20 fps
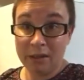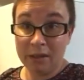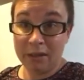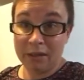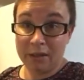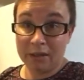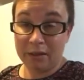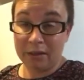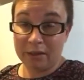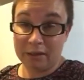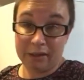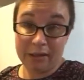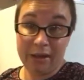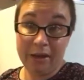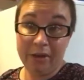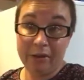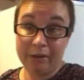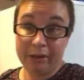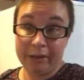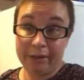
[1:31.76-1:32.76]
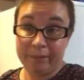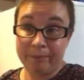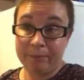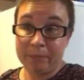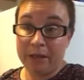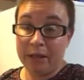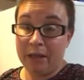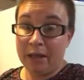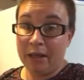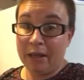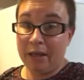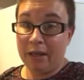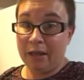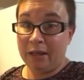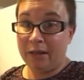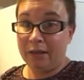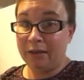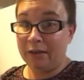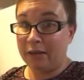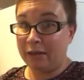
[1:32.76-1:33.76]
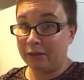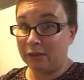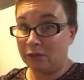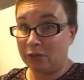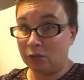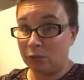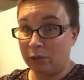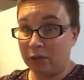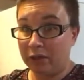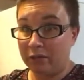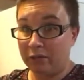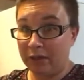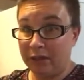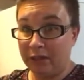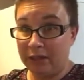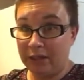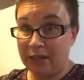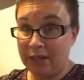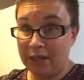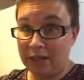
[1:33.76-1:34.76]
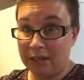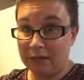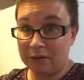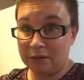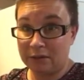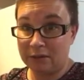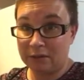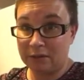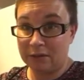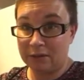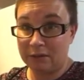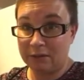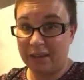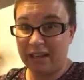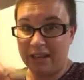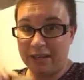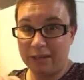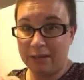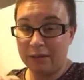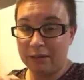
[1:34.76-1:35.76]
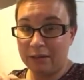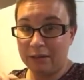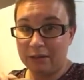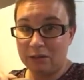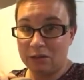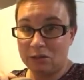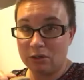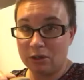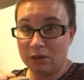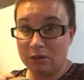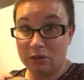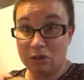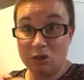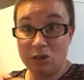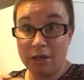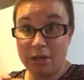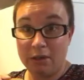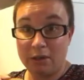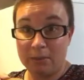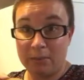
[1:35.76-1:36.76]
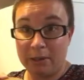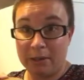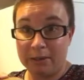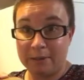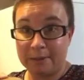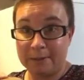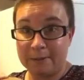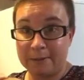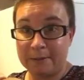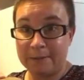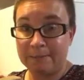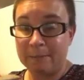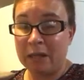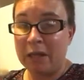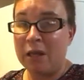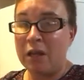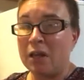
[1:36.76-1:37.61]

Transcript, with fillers: in, a, in an area. And that's where you find these, okay, in the, in the shale deposits.